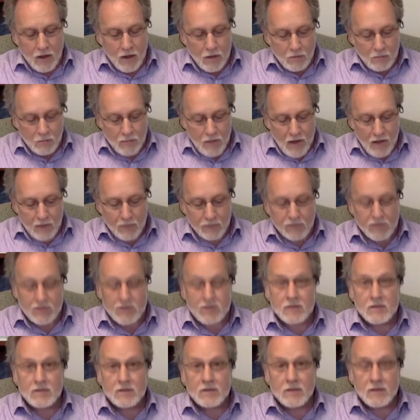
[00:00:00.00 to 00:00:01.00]

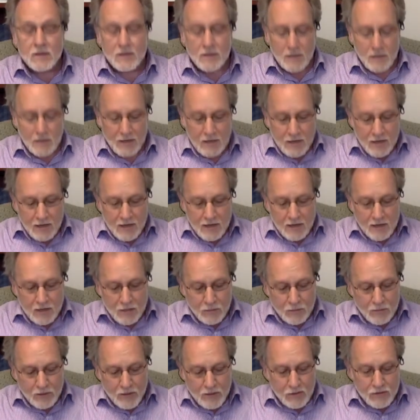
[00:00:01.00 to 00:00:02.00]
mouthless, it
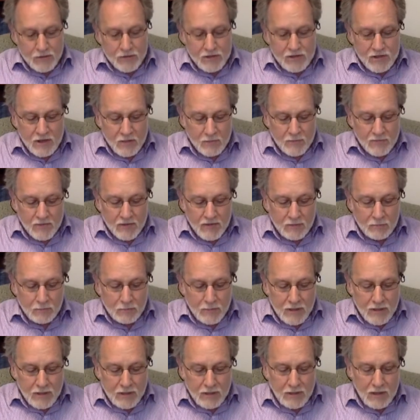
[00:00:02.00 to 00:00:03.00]
appears something
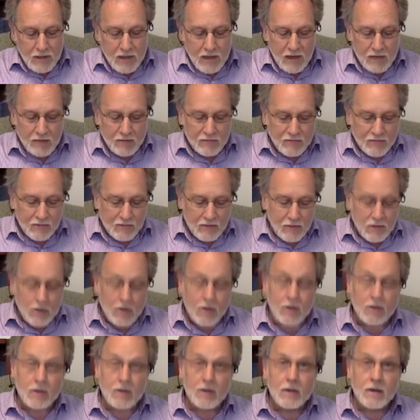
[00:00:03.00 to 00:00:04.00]
bidden out of the
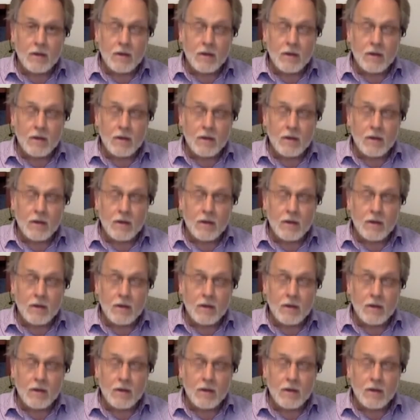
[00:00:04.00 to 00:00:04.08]
dark,